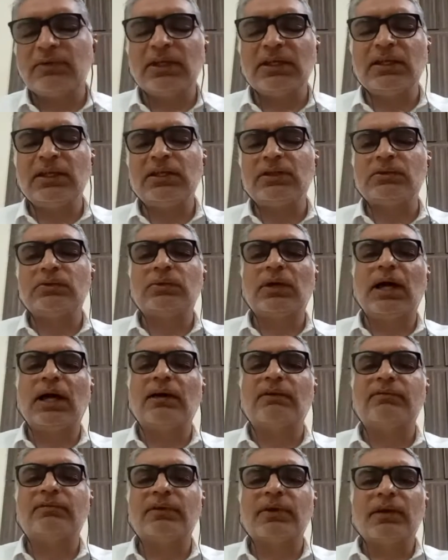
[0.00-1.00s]
We need to
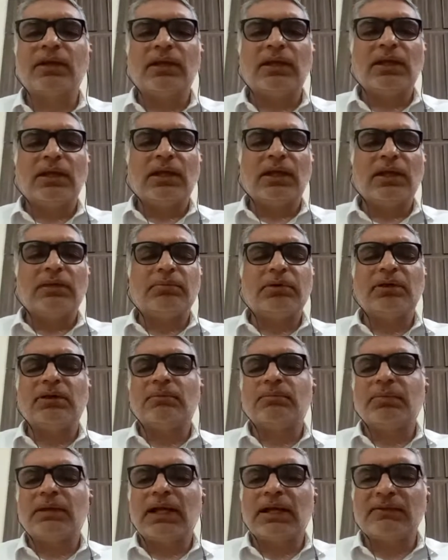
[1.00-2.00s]
have
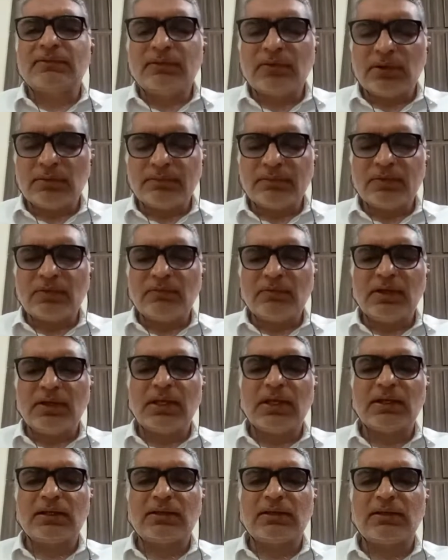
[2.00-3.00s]
bigger platforms
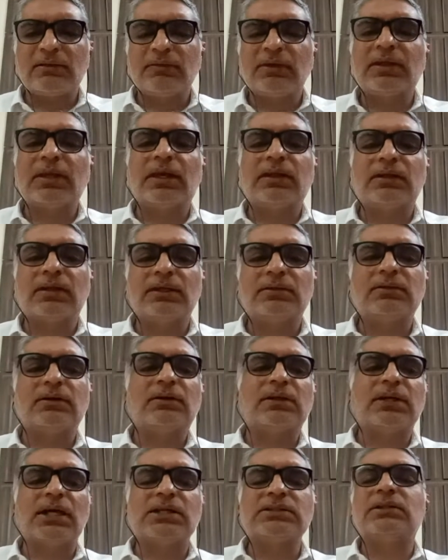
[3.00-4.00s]
where we can get
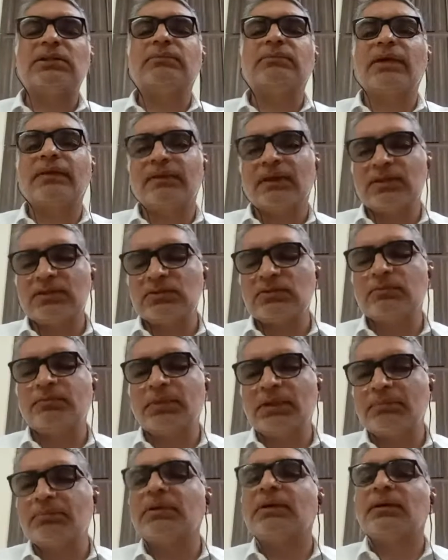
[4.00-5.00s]
across our message to
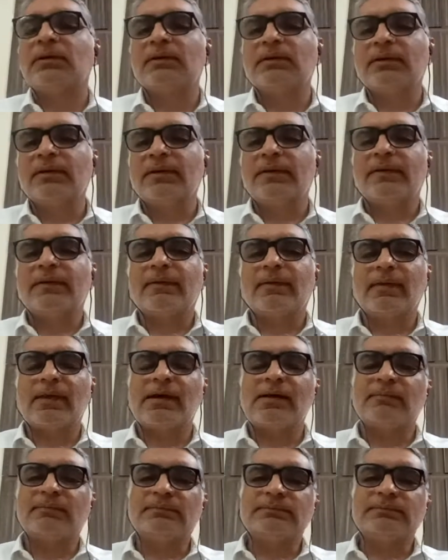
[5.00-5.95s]
people. Yeah.